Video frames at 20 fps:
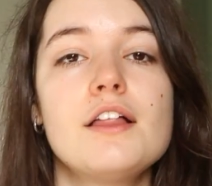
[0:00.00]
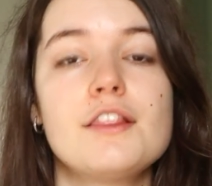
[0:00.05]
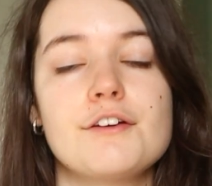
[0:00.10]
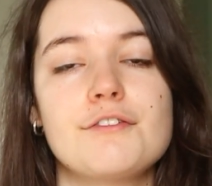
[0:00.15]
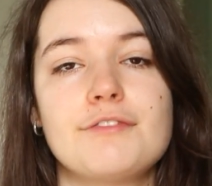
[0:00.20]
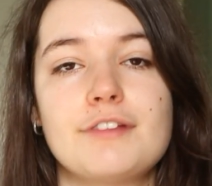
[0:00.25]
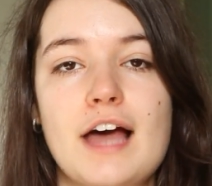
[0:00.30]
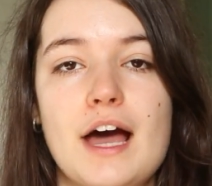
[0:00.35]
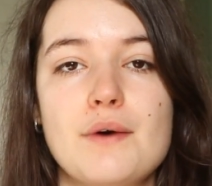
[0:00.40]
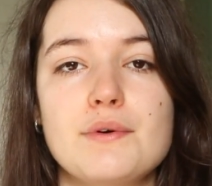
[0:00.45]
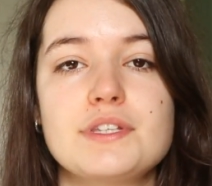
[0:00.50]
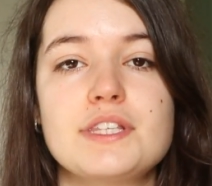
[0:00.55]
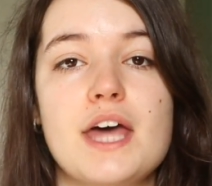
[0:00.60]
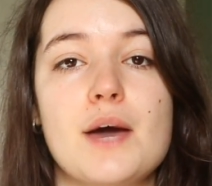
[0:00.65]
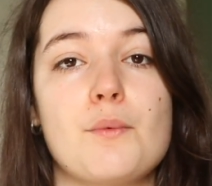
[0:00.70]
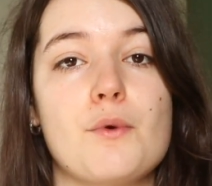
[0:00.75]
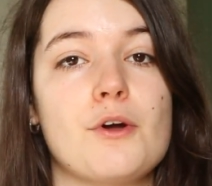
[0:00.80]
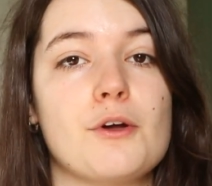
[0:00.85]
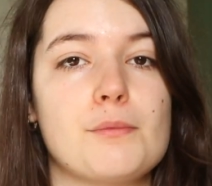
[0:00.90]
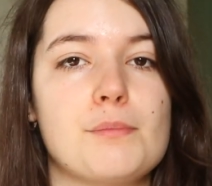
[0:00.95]
The flowers
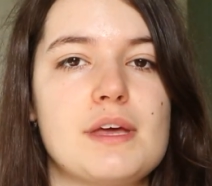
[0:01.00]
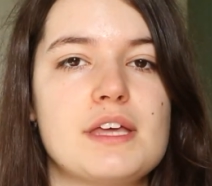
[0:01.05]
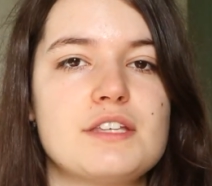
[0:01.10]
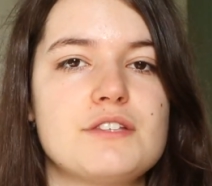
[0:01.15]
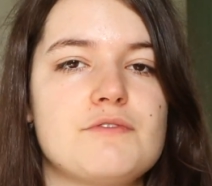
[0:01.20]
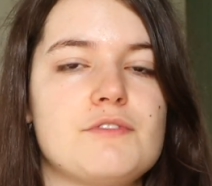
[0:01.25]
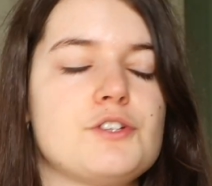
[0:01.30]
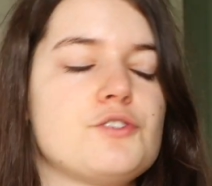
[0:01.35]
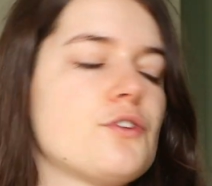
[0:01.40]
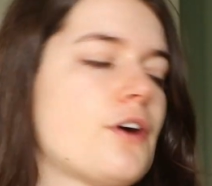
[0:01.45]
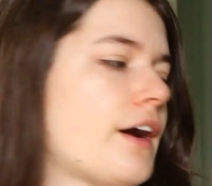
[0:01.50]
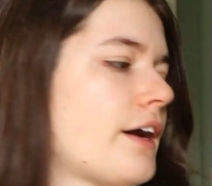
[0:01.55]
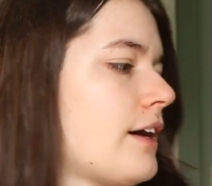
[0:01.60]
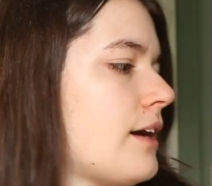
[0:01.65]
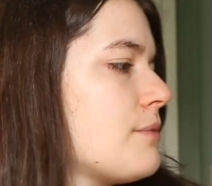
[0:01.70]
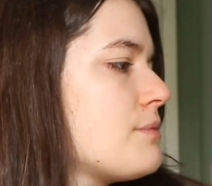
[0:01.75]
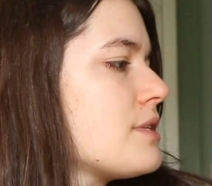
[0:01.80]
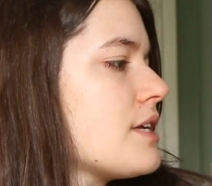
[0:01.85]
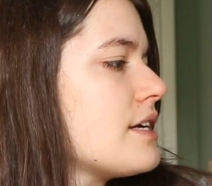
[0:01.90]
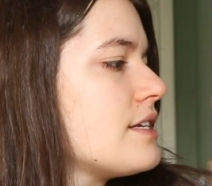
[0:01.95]
that work best for
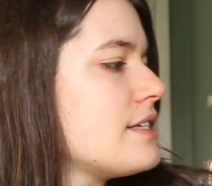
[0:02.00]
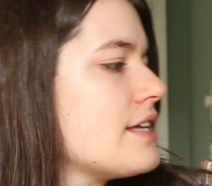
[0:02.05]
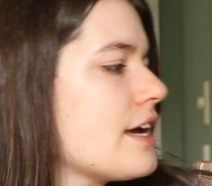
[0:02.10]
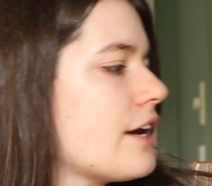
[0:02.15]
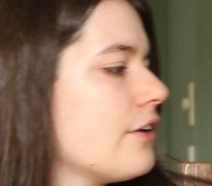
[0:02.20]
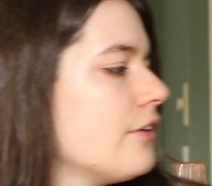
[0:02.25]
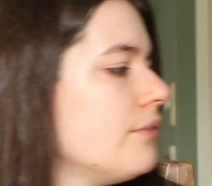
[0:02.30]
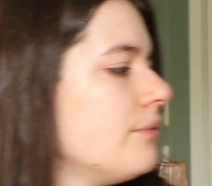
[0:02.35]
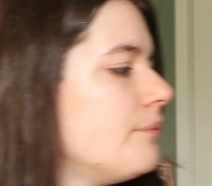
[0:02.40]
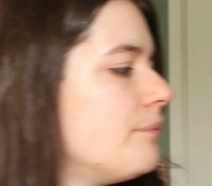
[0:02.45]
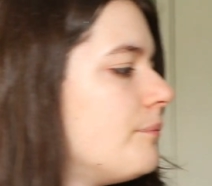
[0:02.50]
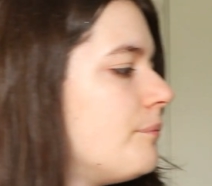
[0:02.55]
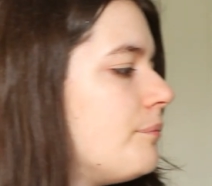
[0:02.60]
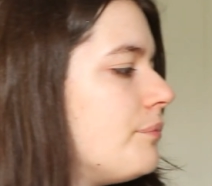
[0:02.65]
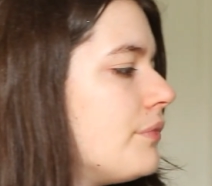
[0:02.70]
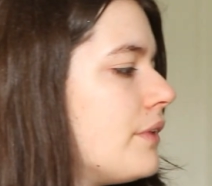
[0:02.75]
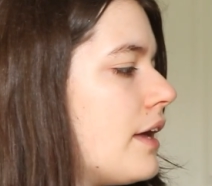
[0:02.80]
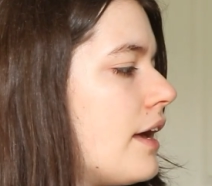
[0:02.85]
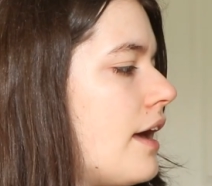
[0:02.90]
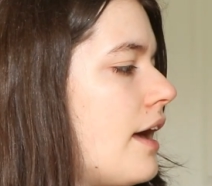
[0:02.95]
drying upside down
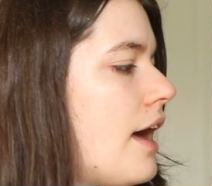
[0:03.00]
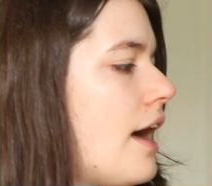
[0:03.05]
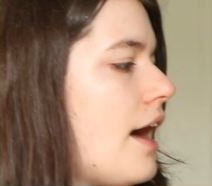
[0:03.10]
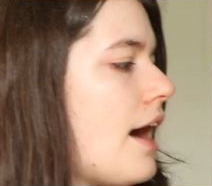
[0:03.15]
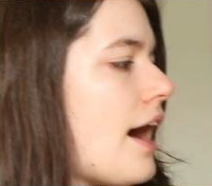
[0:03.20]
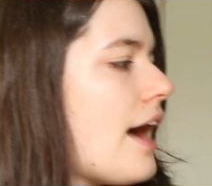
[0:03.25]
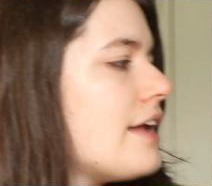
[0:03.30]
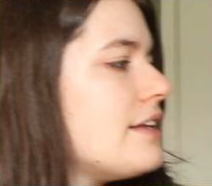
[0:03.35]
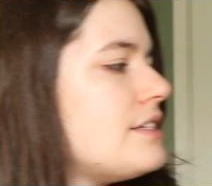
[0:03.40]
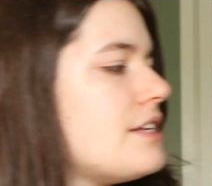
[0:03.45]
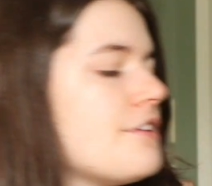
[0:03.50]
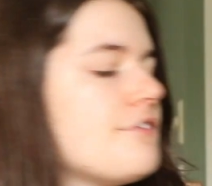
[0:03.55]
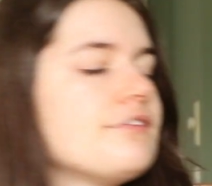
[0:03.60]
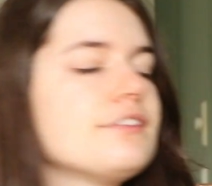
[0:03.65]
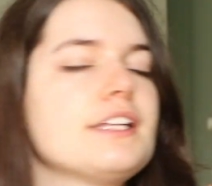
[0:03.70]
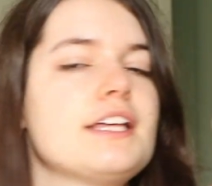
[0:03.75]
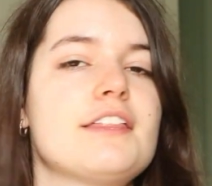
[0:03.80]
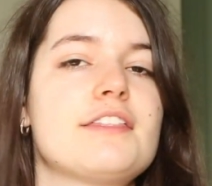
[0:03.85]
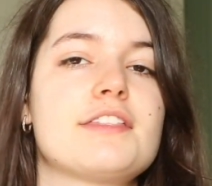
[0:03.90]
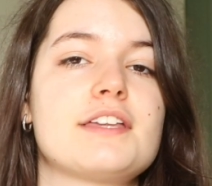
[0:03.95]
are
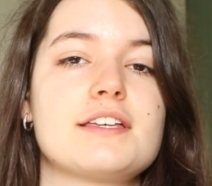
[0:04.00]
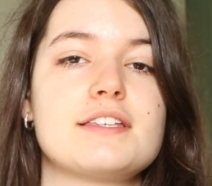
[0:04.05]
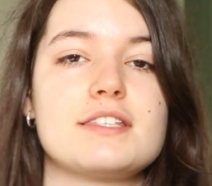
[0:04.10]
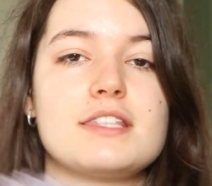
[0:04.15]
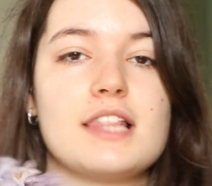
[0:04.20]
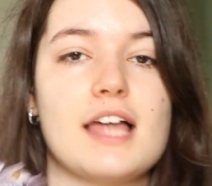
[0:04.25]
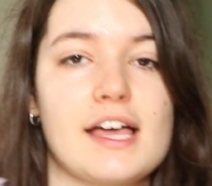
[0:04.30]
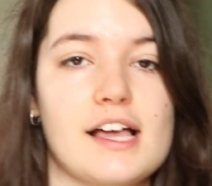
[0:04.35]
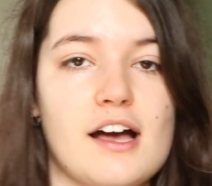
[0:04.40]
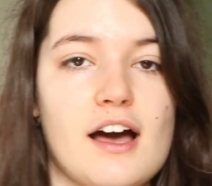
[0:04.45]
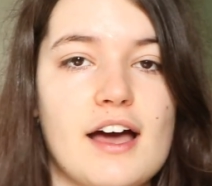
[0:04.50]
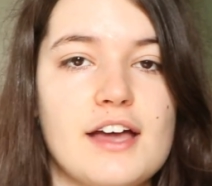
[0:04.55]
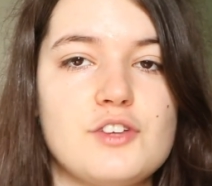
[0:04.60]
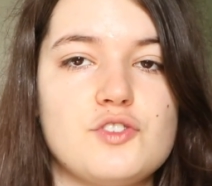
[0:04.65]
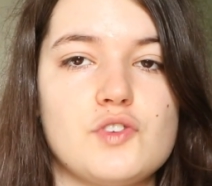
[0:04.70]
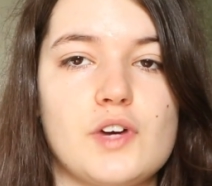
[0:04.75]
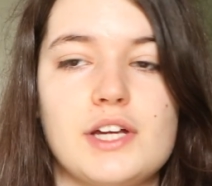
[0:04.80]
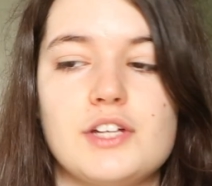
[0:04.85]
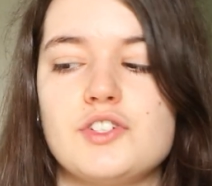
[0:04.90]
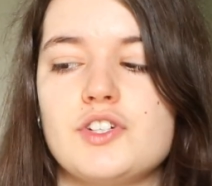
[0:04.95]
definitely things like
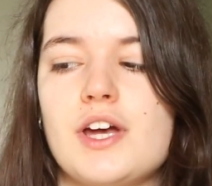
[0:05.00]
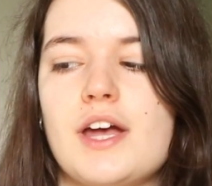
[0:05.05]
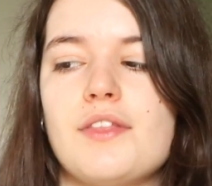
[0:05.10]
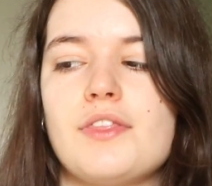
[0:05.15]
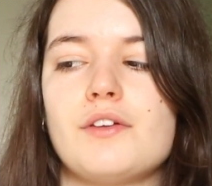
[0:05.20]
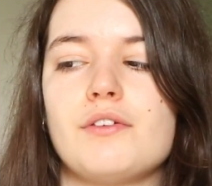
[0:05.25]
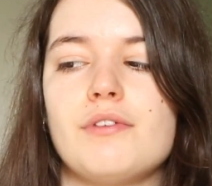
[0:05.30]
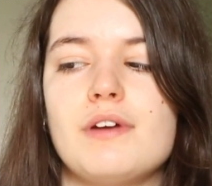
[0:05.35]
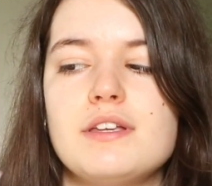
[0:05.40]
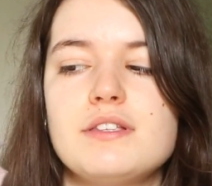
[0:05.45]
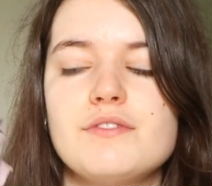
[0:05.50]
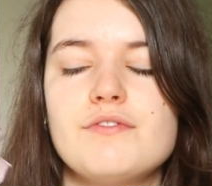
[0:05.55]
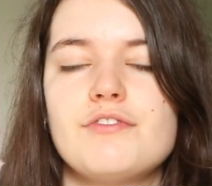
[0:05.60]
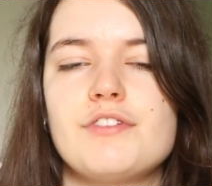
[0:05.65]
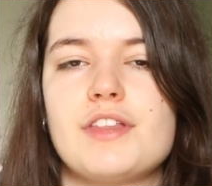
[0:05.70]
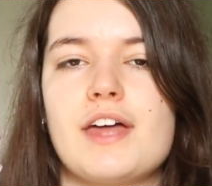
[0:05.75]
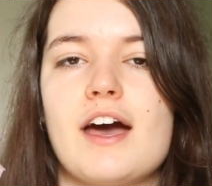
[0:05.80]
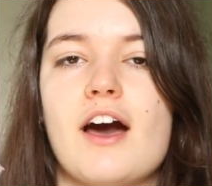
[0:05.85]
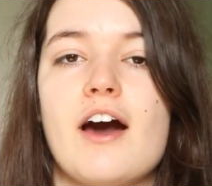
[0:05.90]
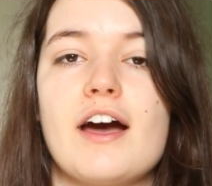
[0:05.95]
hydrangea, and the reason
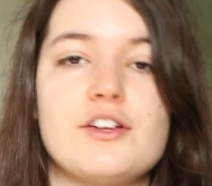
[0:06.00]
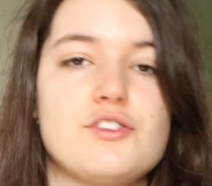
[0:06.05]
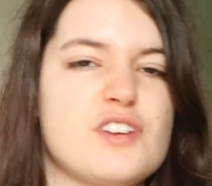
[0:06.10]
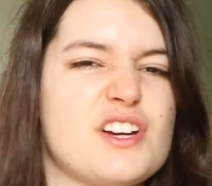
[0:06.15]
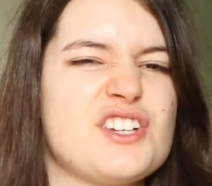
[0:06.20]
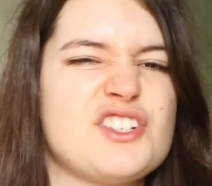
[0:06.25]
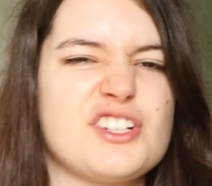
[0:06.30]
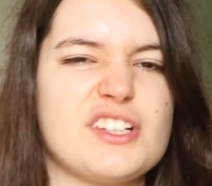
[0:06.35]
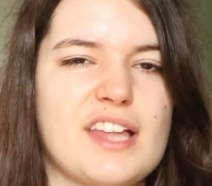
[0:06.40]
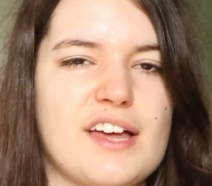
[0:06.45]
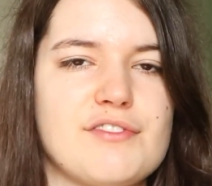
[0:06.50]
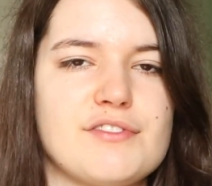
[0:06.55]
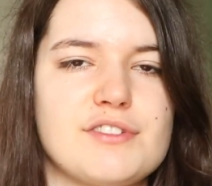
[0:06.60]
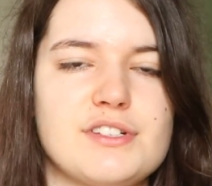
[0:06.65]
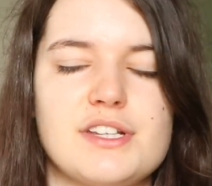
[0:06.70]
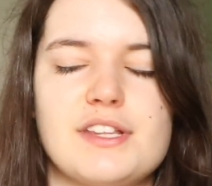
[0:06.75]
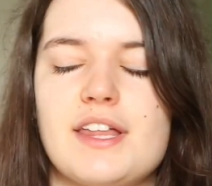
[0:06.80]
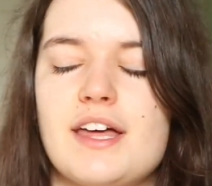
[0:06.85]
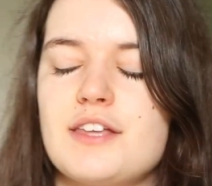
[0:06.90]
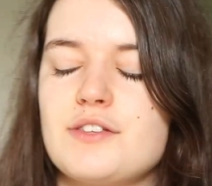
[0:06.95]
for that, hydrangea,
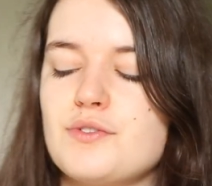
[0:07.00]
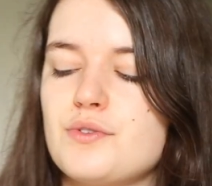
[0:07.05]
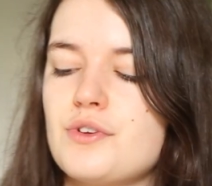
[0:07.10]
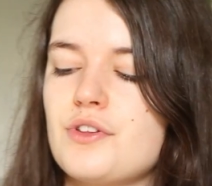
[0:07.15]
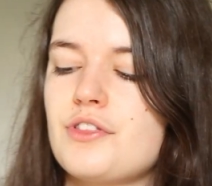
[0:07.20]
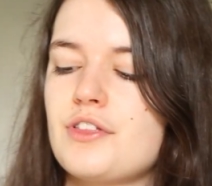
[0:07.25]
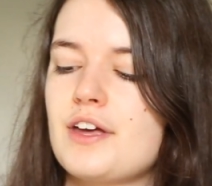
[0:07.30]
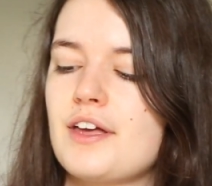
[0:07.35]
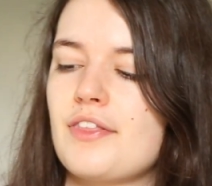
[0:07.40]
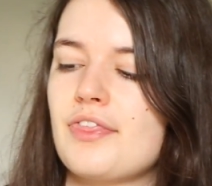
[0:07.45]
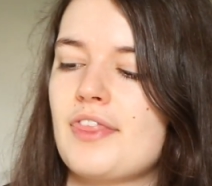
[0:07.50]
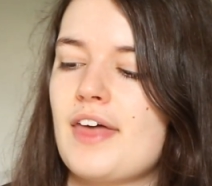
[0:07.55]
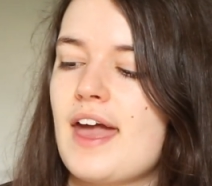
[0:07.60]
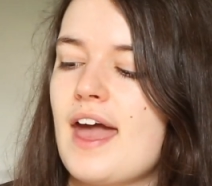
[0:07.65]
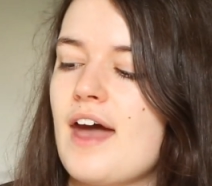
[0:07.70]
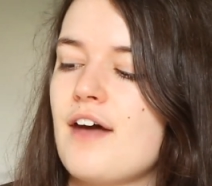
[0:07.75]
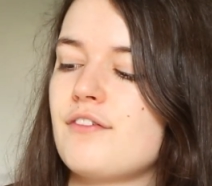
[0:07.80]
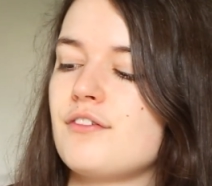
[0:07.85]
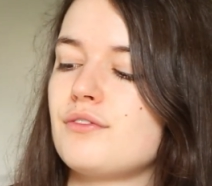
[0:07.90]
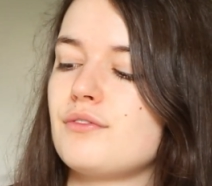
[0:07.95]
lavender, that sort of thing, they
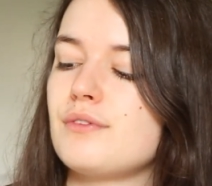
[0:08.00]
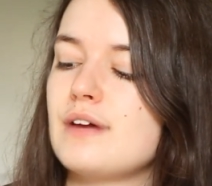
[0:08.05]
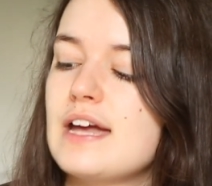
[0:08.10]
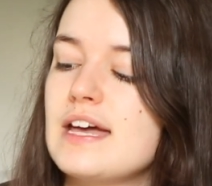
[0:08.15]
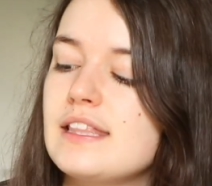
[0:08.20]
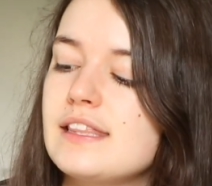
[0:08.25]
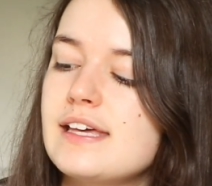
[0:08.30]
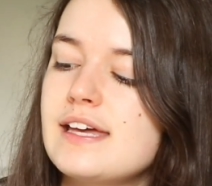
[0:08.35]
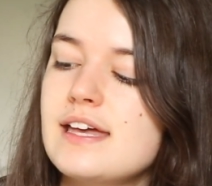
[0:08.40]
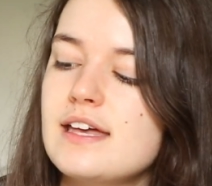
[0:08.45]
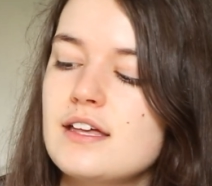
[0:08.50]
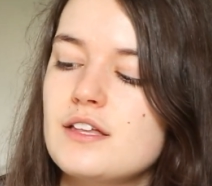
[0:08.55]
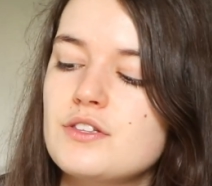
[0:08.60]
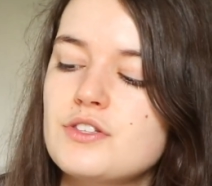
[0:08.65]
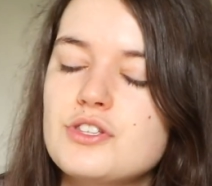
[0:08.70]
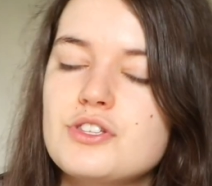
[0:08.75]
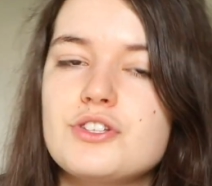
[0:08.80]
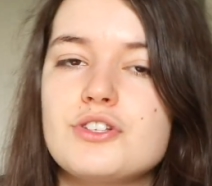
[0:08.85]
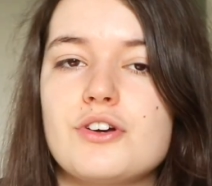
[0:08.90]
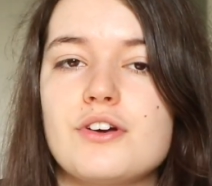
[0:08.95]
have really
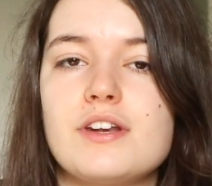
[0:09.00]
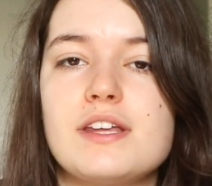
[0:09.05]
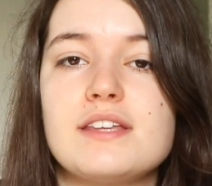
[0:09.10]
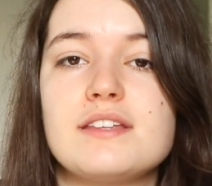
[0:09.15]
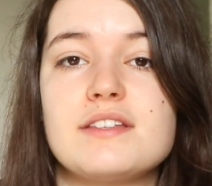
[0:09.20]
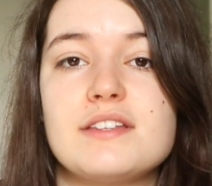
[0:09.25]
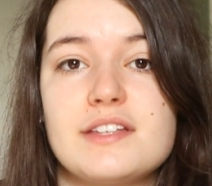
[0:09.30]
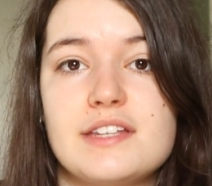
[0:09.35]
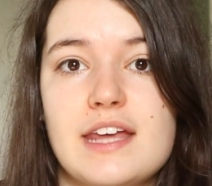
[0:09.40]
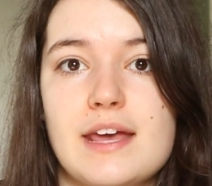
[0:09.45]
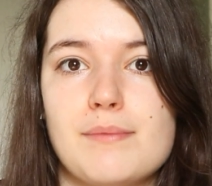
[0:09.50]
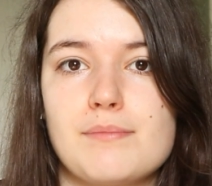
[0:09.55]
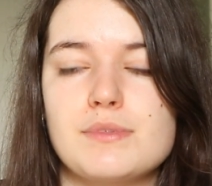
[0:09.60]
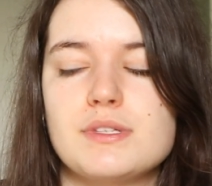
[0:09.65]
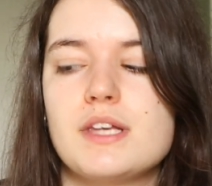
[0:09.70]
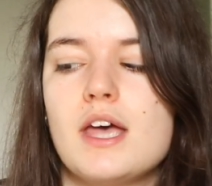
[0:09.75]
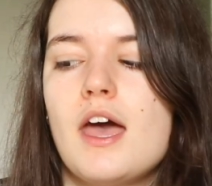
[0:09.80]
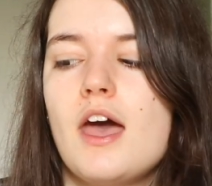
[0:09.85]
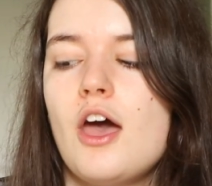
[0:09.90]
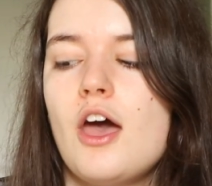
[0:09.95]
sturdy stems.